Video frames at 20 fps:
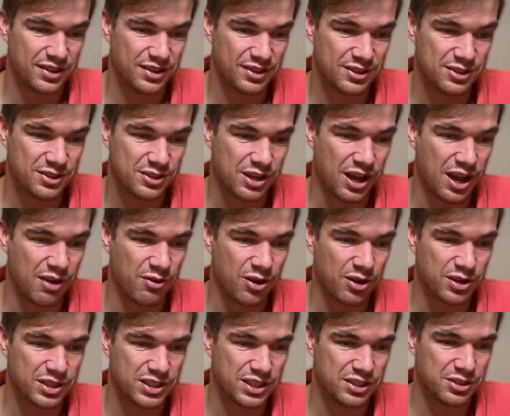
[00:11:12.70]

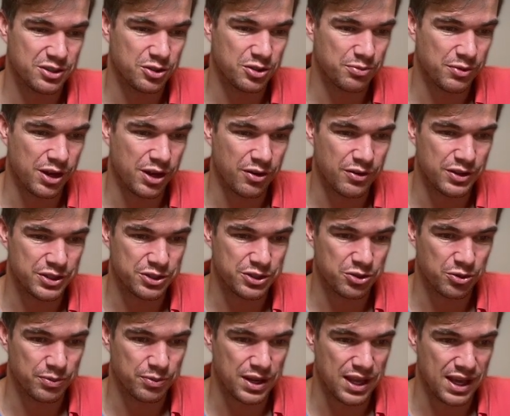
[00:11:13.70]
skyrocketed to my
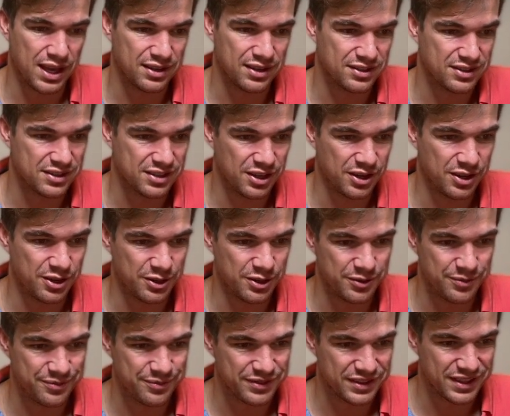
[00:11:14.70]
original plan.
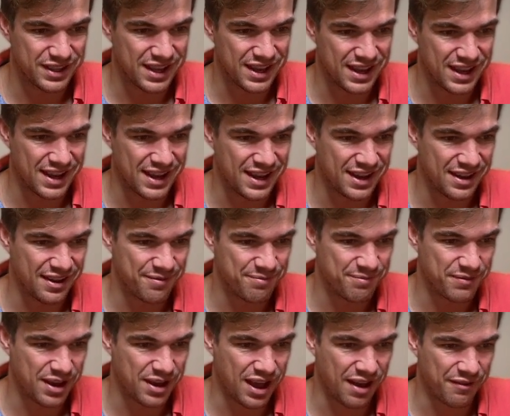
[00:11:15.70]
So
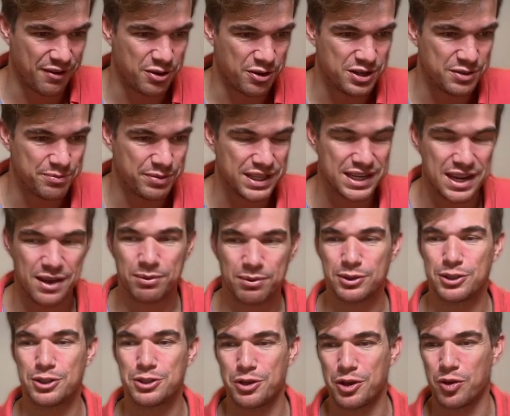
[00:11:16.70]
I've only been able
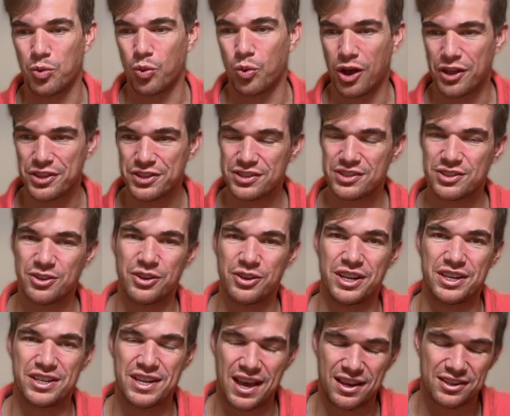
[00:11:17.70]
to do it once on
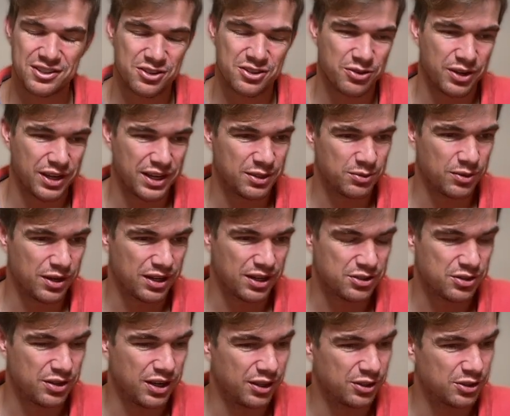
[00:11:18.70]
a DAX trade where I
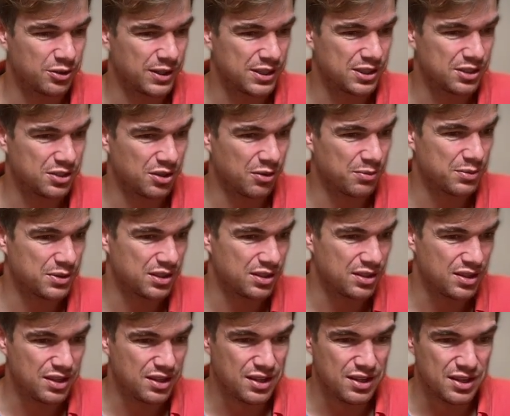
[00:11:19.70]
trailed my stops.
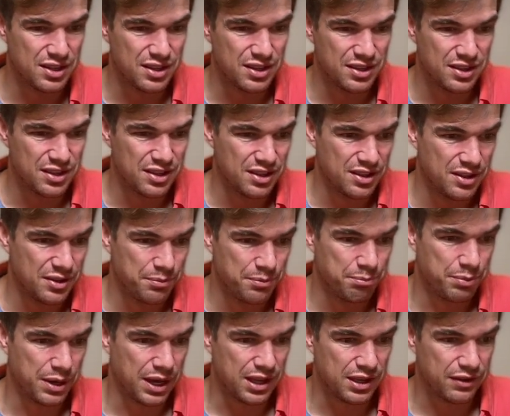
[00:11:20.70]

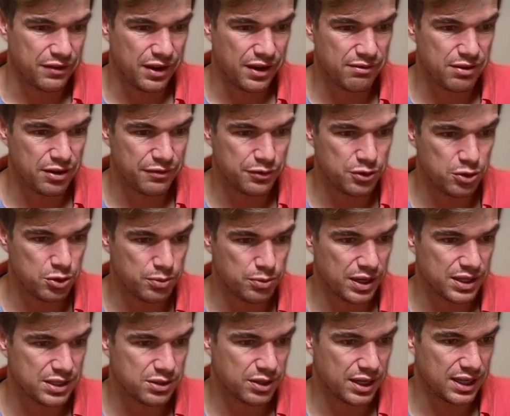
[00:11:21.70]
But if I review
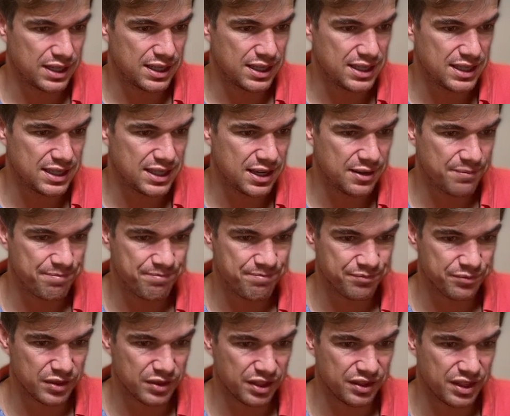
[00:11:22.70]
my trade here,
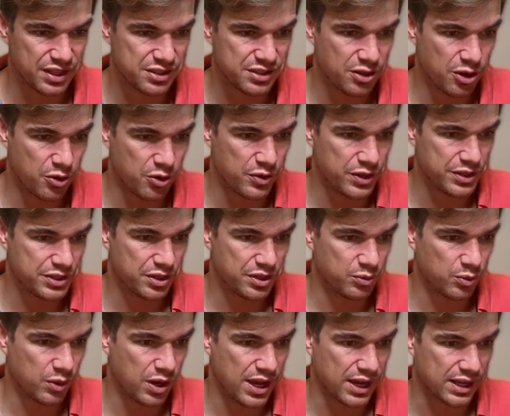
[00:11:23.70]
there's no
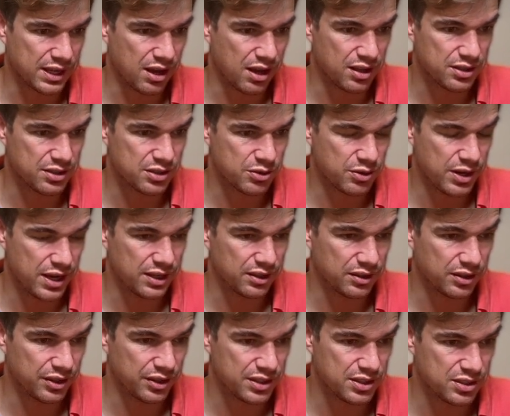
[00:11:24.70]
reason why I can't
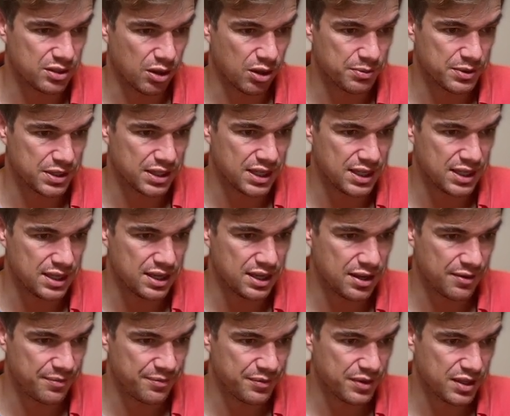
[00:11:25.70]
trail the stops
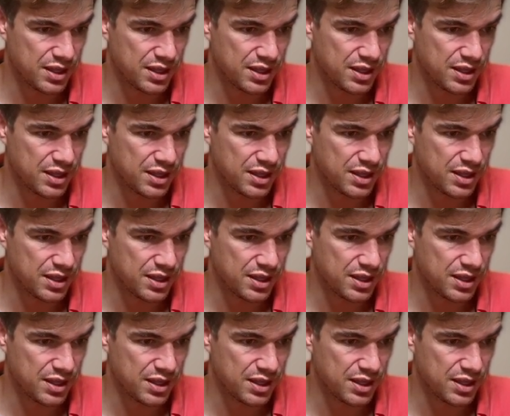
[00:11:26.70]
here